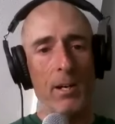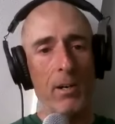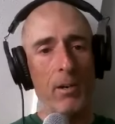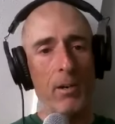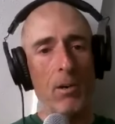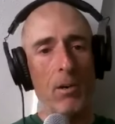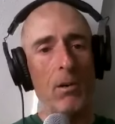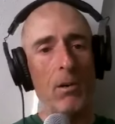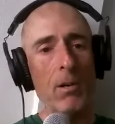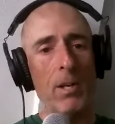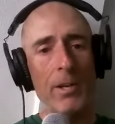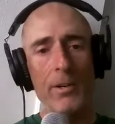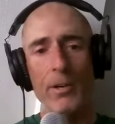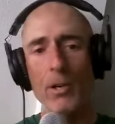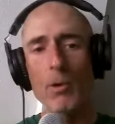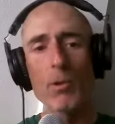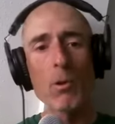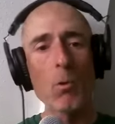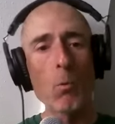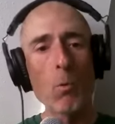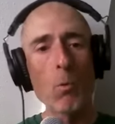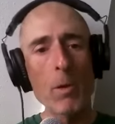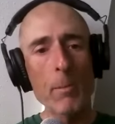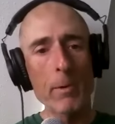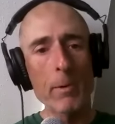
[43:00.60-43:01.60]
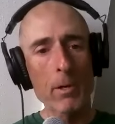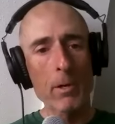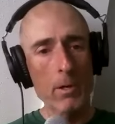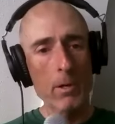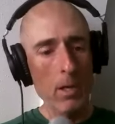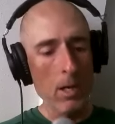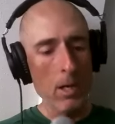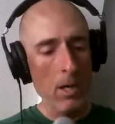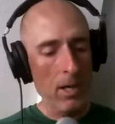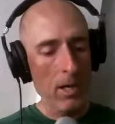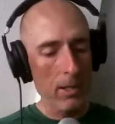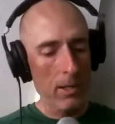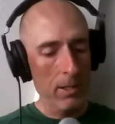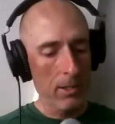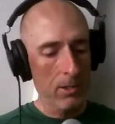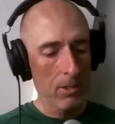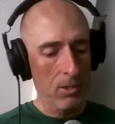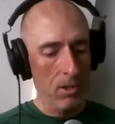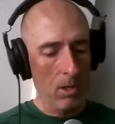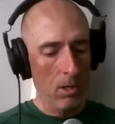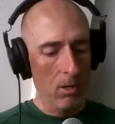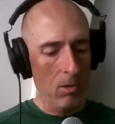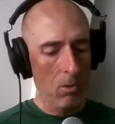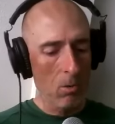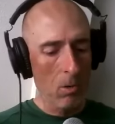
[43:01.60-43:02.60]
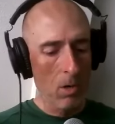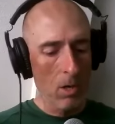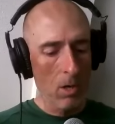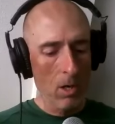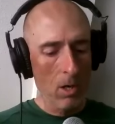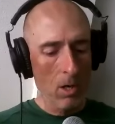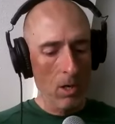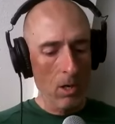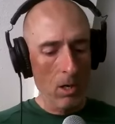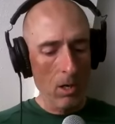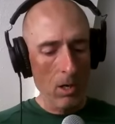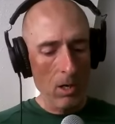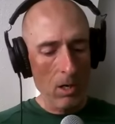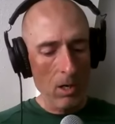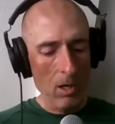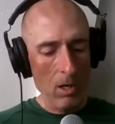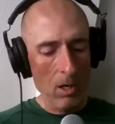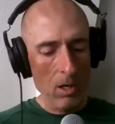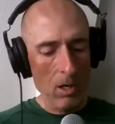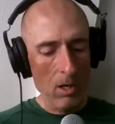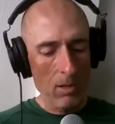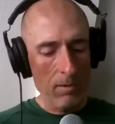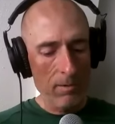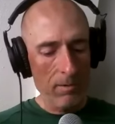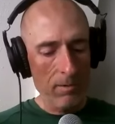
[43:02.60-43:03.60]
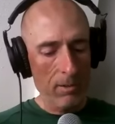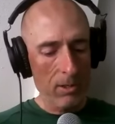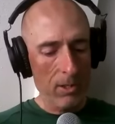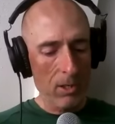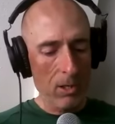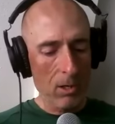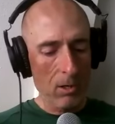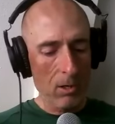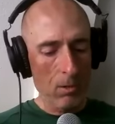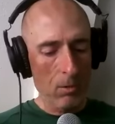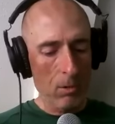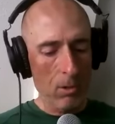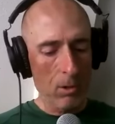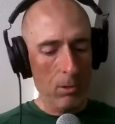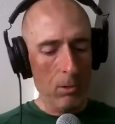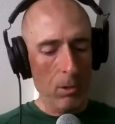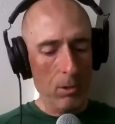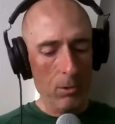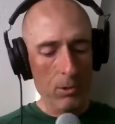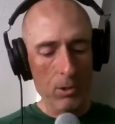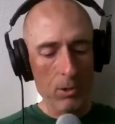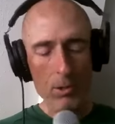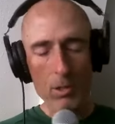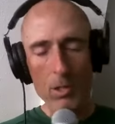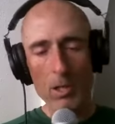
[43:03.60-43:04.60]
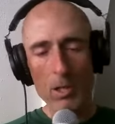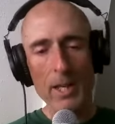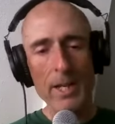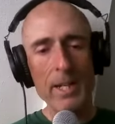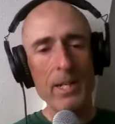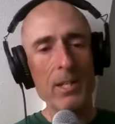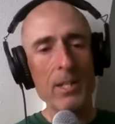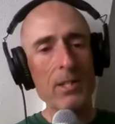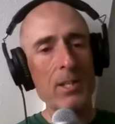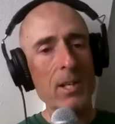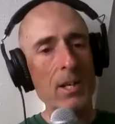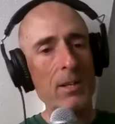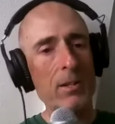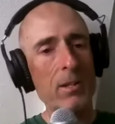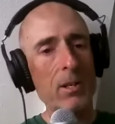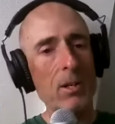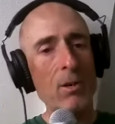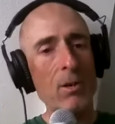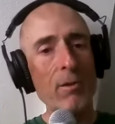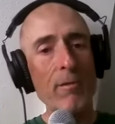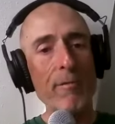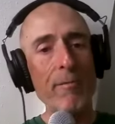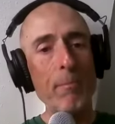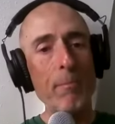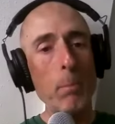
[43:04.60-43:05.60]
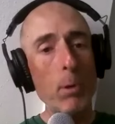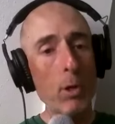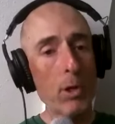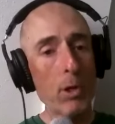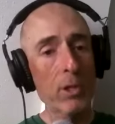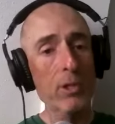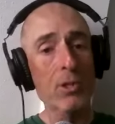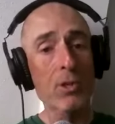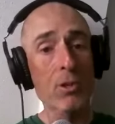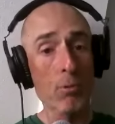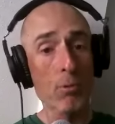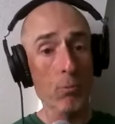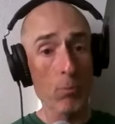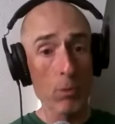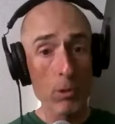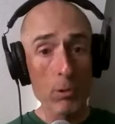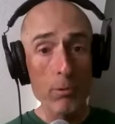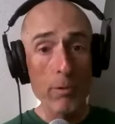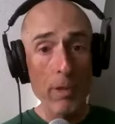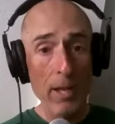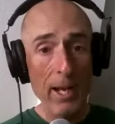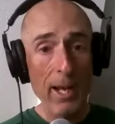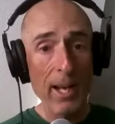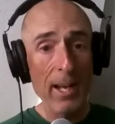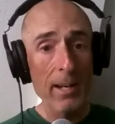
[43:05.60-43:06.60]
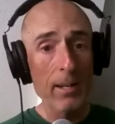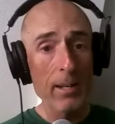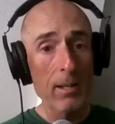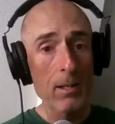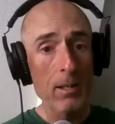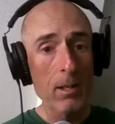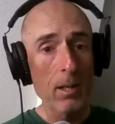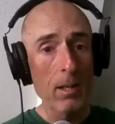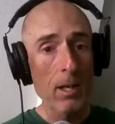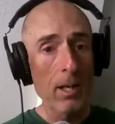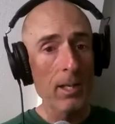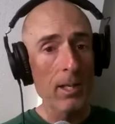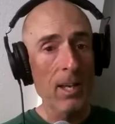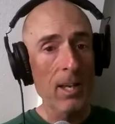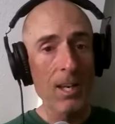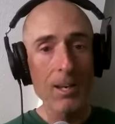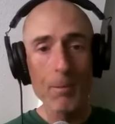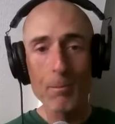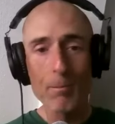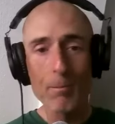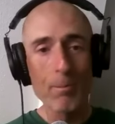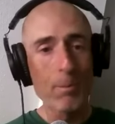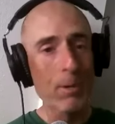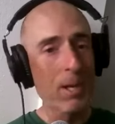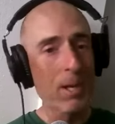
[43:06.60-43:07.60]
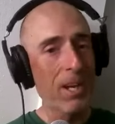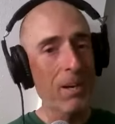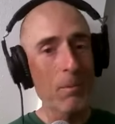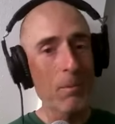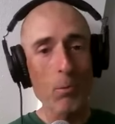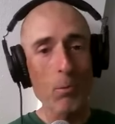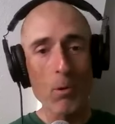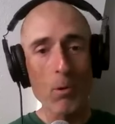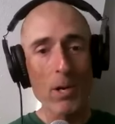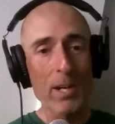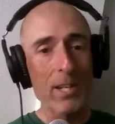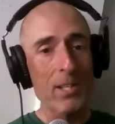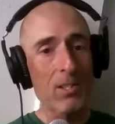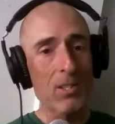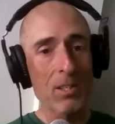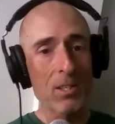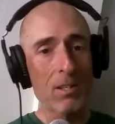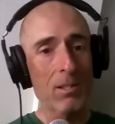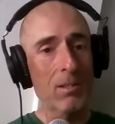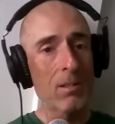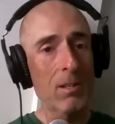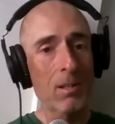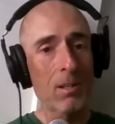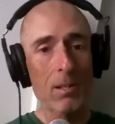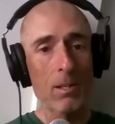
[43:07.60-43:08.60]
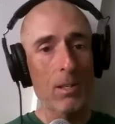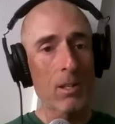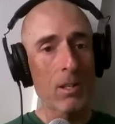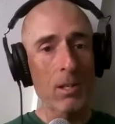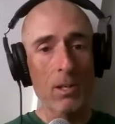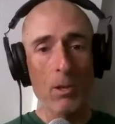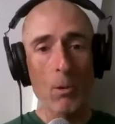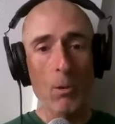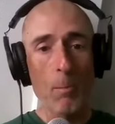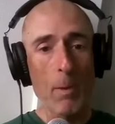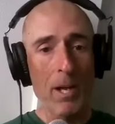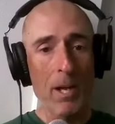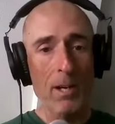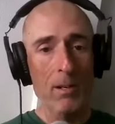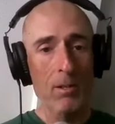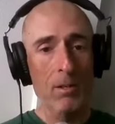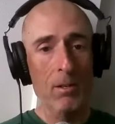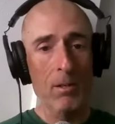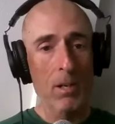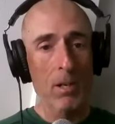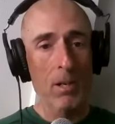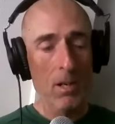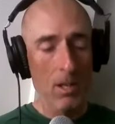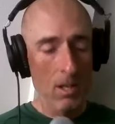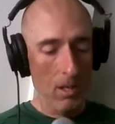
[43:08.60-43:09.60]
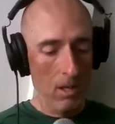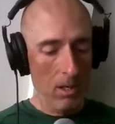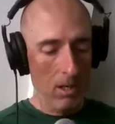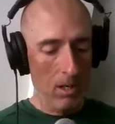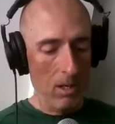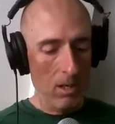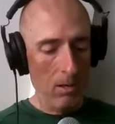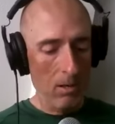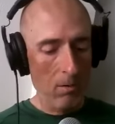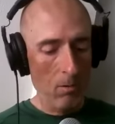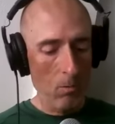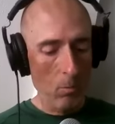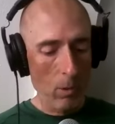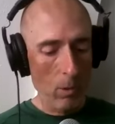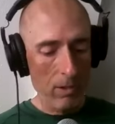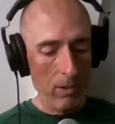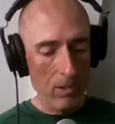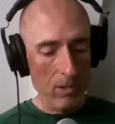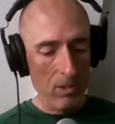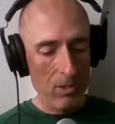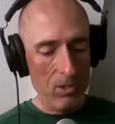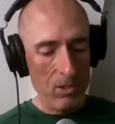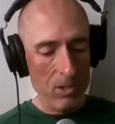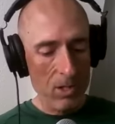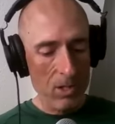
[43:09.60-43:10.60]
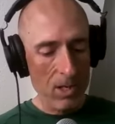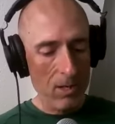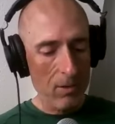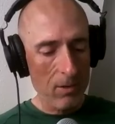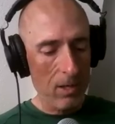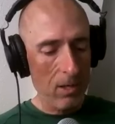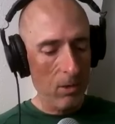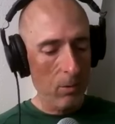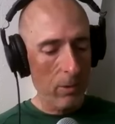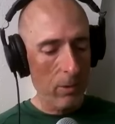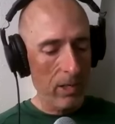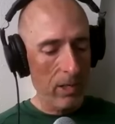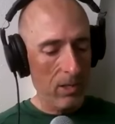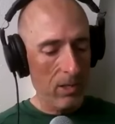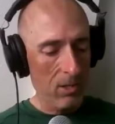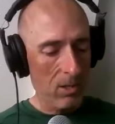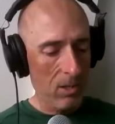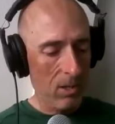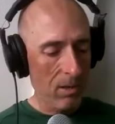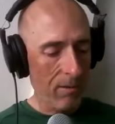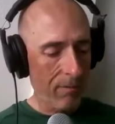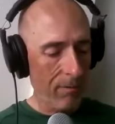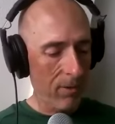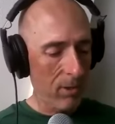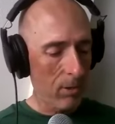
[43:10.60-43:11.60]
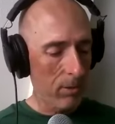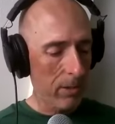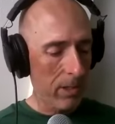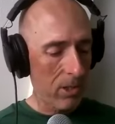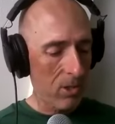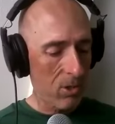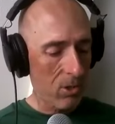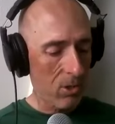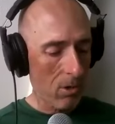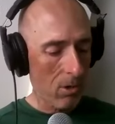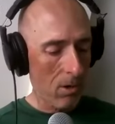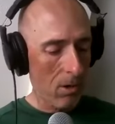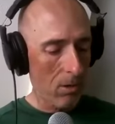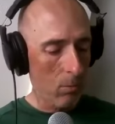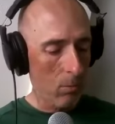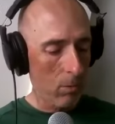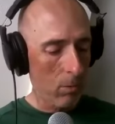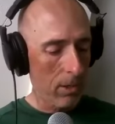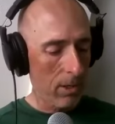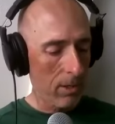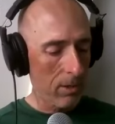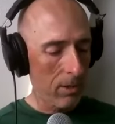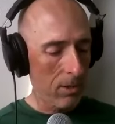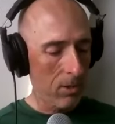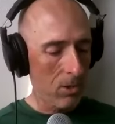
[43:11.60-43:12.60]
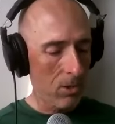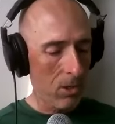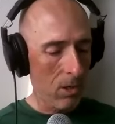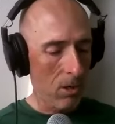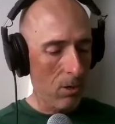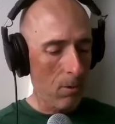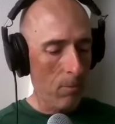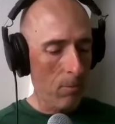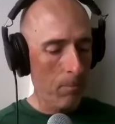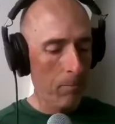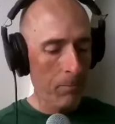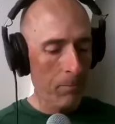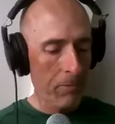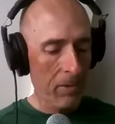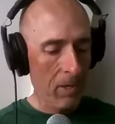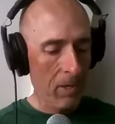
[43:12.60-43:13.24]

at all. And I know the women are not, and so uh, you know, kudos to the ladies out there who push through that and keep mm-hmm. keep racing no matter uh, what the scenario is in the field they start with. And so,